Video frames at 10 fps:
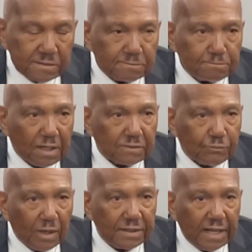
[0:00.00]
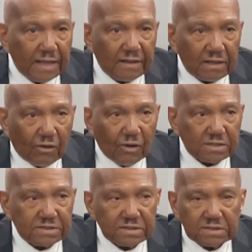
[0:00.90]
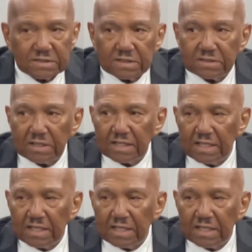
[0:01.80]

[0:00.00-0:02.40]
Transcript: But one day the Lord said,